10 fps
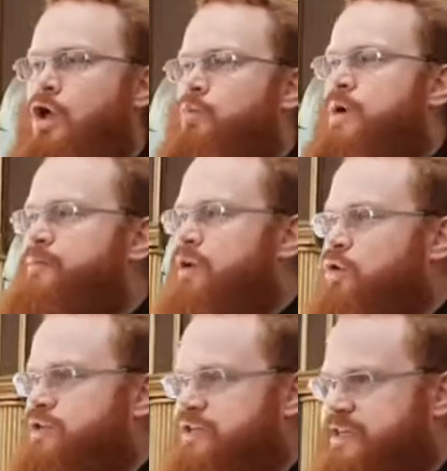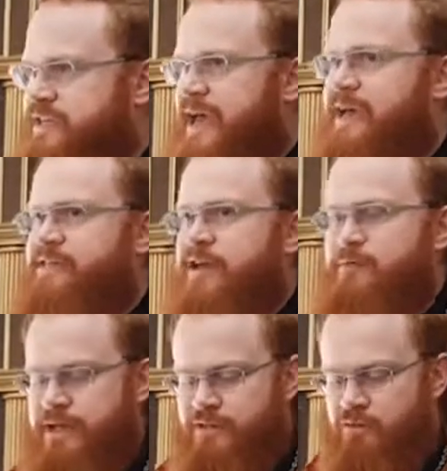When we look to today's
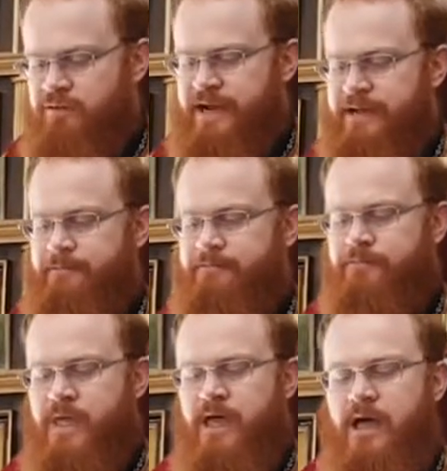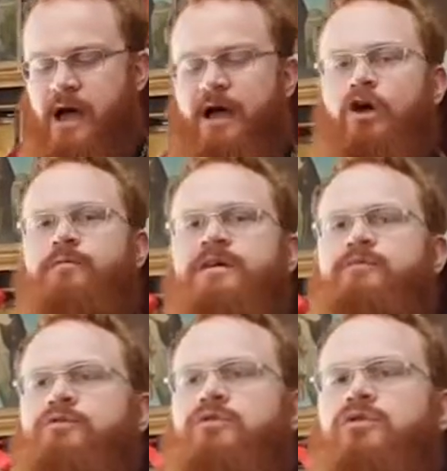epistle reading, I hope that
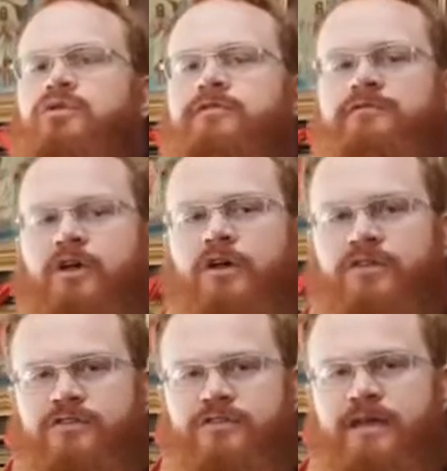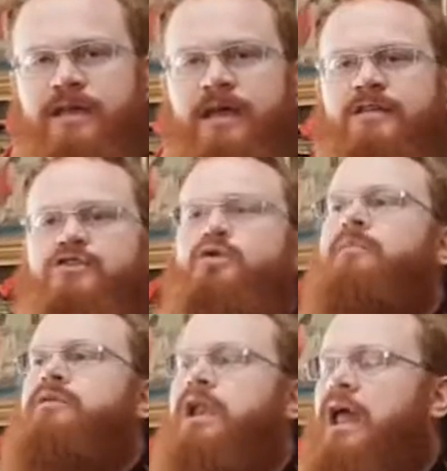we will look first
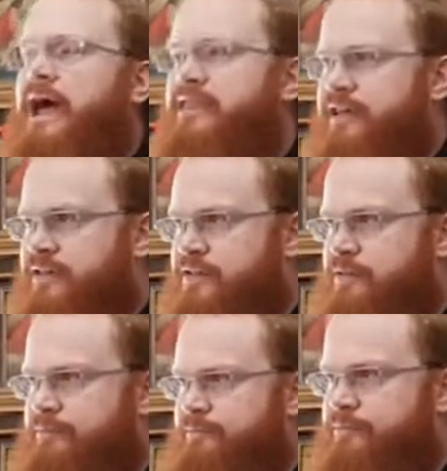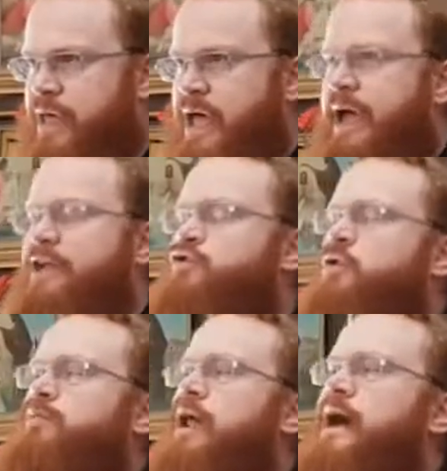to apply this, and to
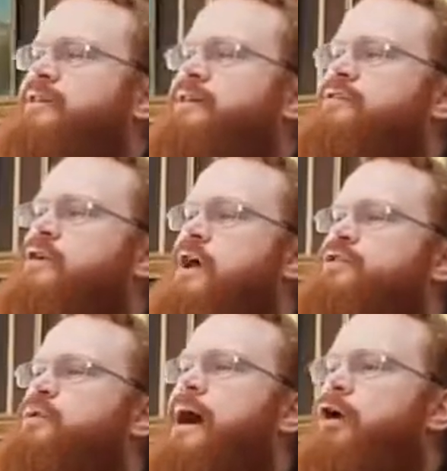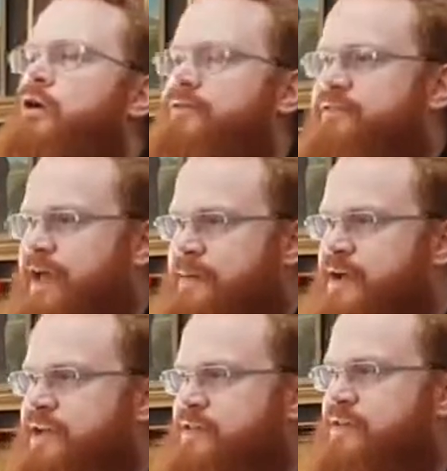apply this to our own
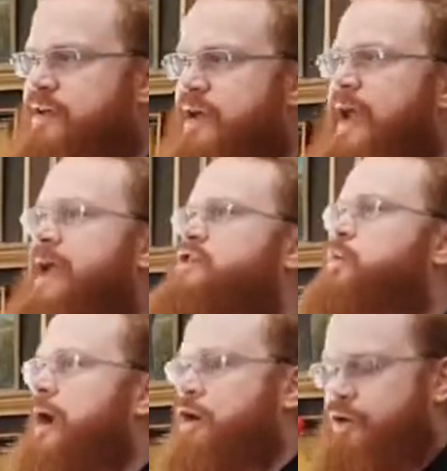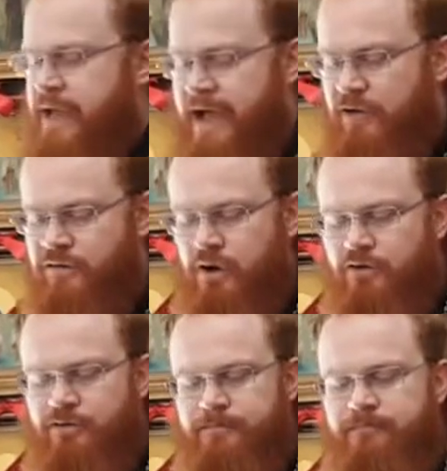families and to our own household.